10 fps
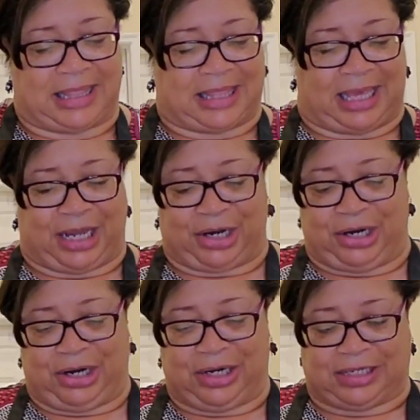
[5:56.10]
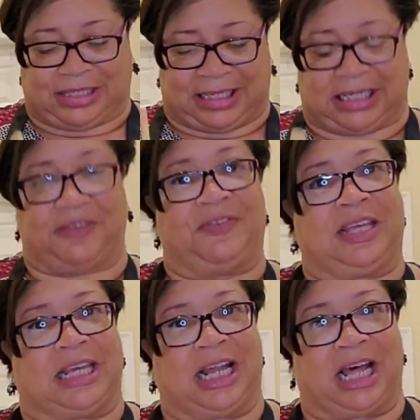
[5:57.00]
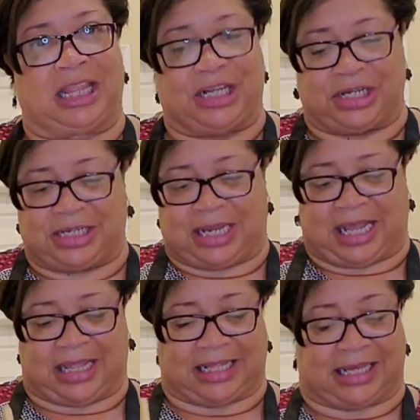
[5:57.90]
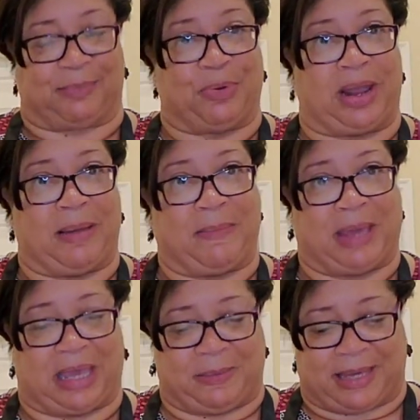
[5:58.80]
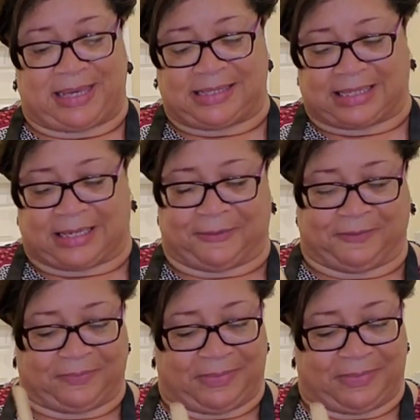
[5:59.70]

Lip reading: their significant others and the grandbabies. And